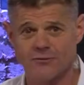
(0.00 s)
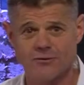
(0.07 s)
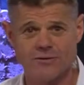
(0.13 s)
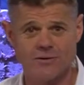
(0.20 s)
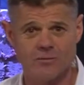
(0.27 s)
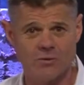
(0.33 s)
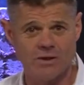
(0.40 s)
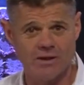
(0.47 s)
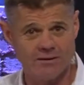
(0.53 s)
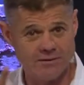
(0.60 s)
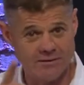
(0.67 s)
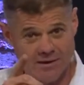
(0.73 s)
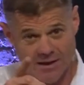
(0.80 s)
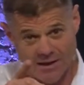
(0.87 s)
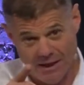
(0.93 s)
for someone here
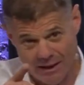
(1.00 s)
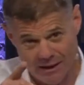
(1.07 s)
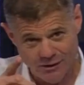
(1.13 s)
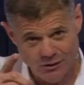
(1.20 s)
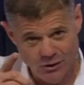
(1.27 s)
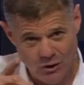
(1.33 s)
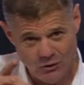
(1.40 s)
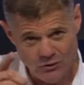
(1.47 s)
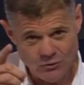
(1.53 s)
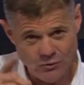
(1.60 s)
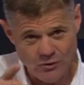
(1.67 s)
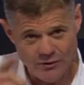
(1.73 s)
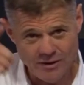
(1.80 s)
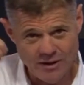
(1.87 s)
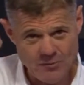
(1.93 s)
today. Don't
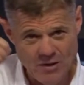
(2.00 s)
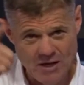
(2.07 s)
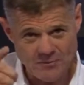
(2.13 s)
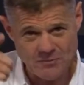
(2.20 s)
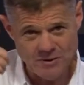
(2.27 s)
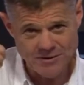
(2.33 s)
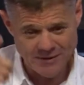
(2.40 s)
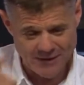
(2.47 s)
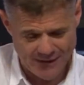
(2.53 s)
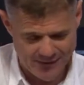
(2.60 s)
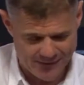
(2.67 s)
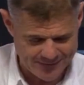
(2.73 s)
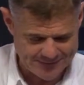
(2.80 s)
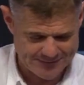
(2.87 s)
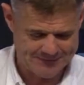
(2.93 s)
worry about missing
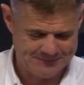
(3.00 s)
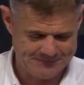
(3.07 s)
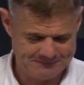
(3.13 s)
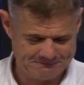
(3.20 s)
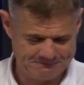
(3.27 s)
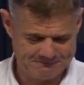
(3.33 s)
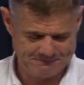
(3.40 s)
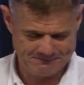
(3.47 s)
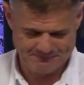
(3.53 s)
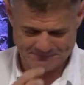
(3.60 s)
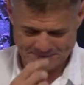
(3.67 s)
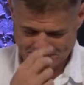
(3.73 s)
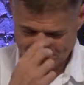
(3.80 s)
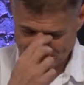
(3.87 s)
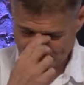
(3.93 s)
out.
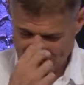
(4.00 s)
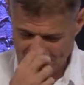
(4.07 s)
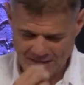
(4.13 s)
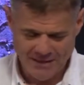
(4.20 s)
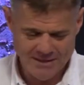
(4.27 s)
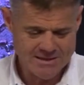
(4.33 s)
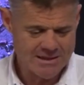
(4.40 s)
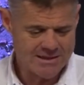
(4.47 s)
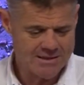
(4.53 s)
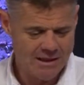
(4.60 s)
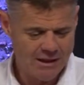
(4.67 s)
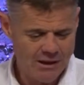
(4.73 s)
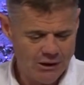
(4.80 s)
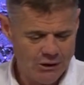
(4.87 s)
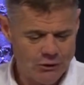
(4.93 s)
He says,
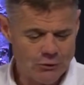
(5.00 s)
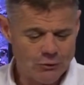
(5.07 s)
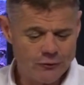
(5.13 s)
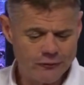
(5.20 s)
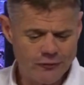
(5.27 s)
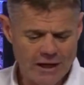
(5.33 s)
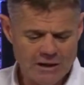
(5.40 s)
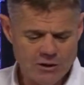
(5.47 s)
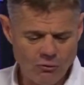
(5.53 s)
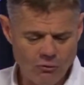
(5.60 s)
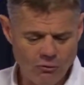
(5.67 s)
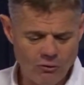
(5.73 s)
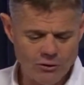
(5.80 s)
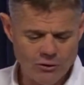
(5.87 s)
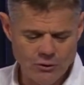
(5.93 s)
you'll find
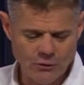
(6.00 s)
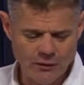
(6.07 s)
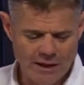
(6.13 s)
all your